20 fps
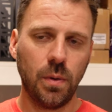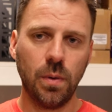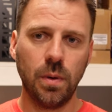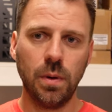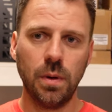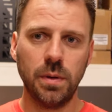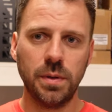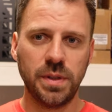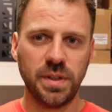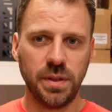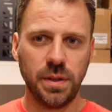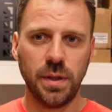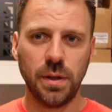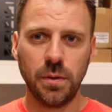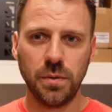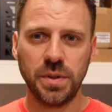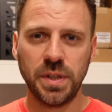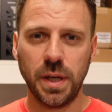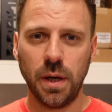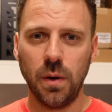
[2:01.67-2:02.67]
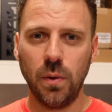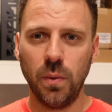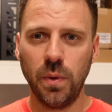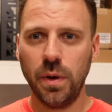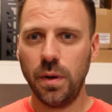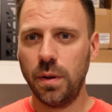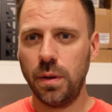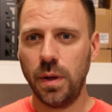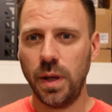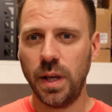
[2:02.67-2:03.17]
or you know dealt
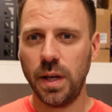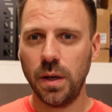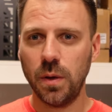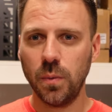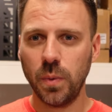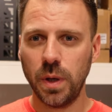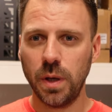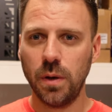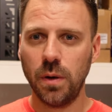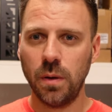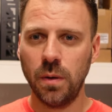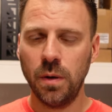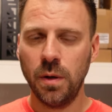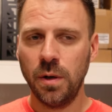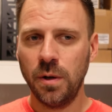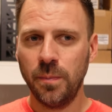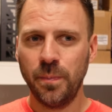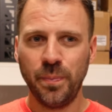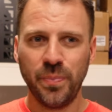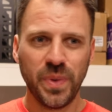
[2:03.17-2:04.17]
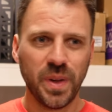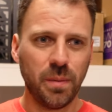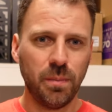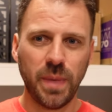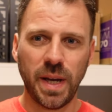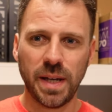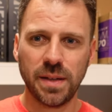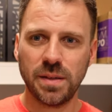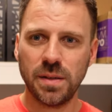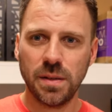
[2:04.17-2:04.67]
with any real
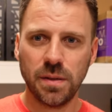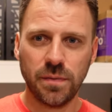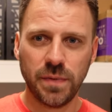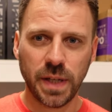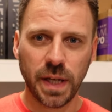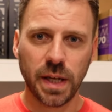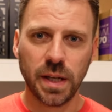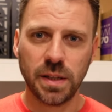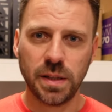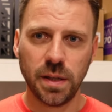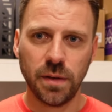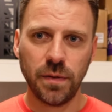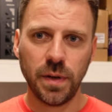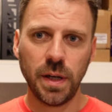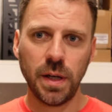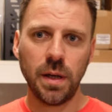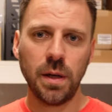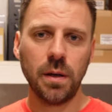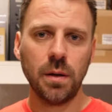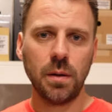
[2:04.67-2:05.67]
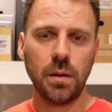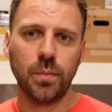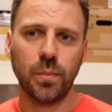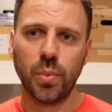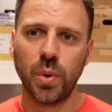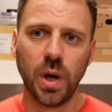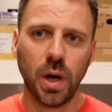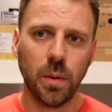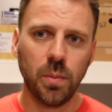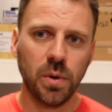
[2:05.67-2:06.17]
massive negativity
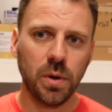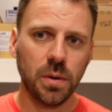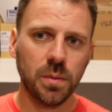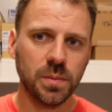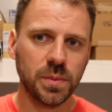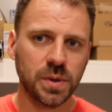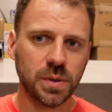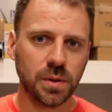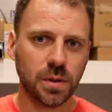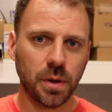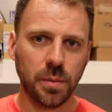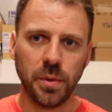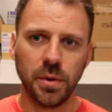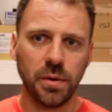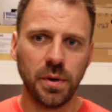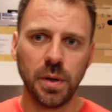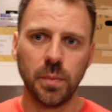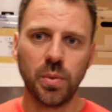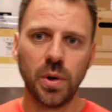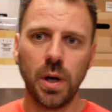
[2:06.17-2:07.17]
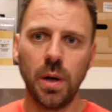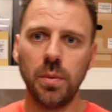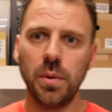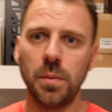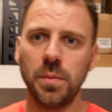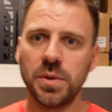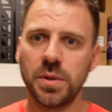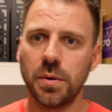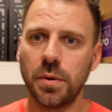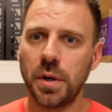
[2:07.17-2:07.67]
problems, community
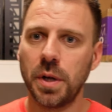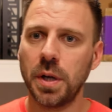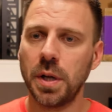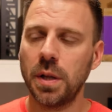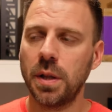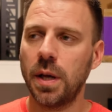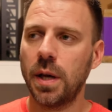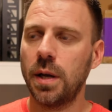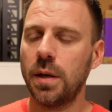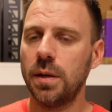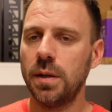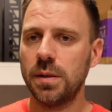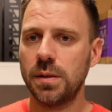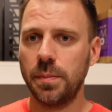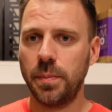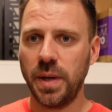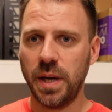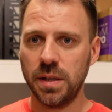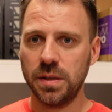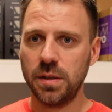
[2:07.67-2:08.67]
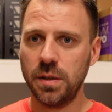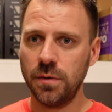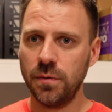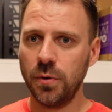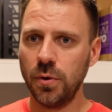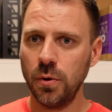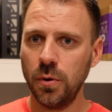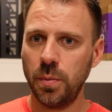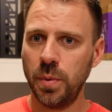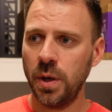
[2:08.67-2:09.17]
problems, or any of that. It's a
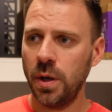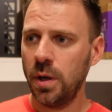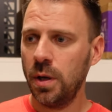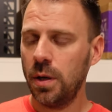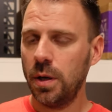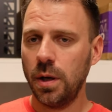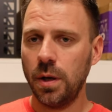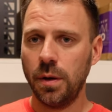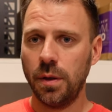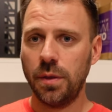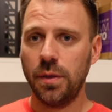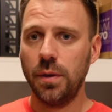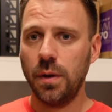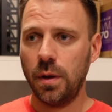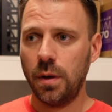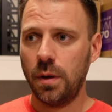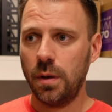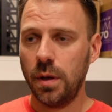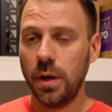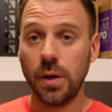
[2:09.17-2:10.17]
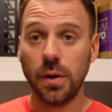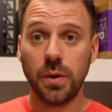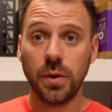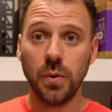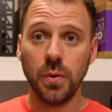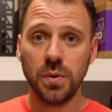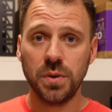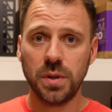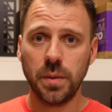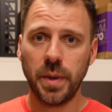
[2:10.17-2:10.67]
positive group, and uh,
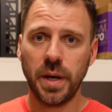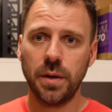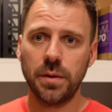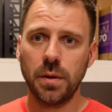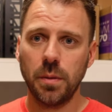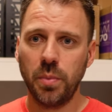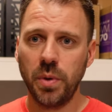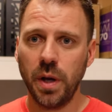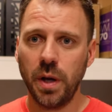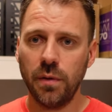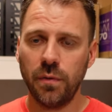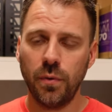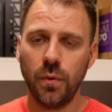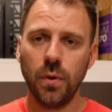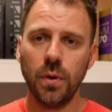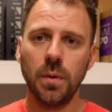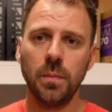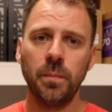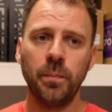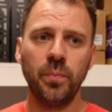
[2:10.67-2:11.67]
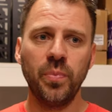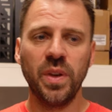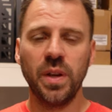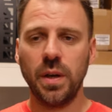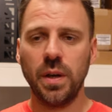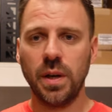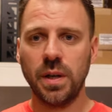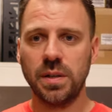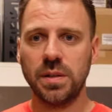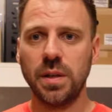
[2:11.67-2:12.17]
enthused about the platform,
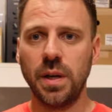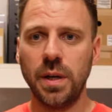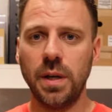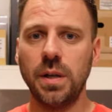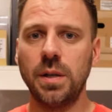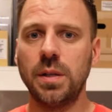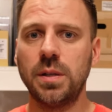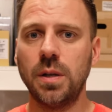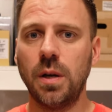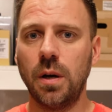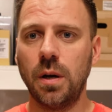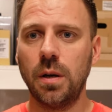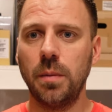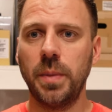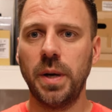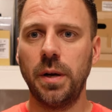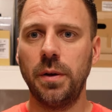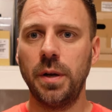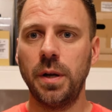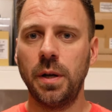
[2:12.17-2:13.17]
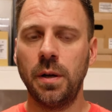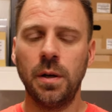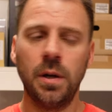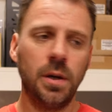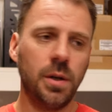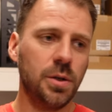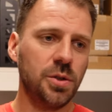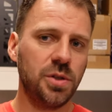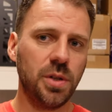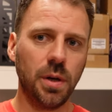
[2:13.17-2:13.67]
excited to talk about it,
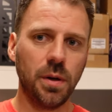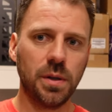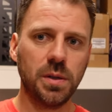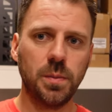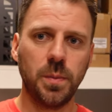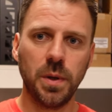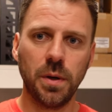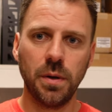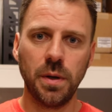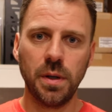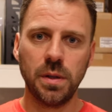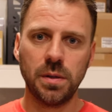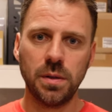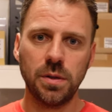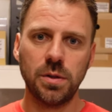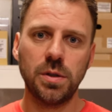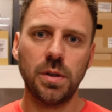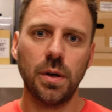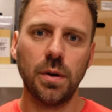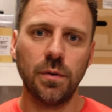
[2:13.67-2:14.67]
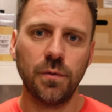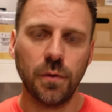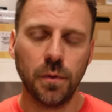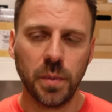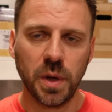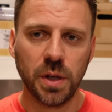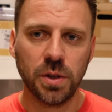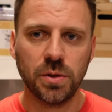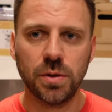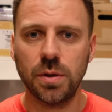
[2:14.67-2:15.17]
share experiences, share
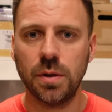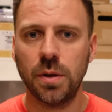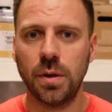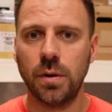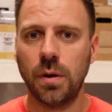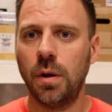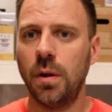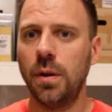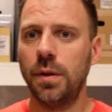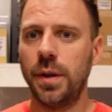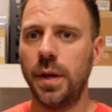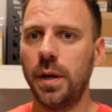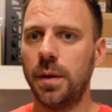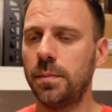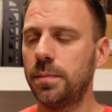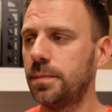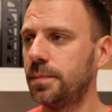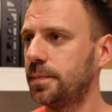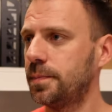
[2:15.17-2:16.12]
information, and all of that.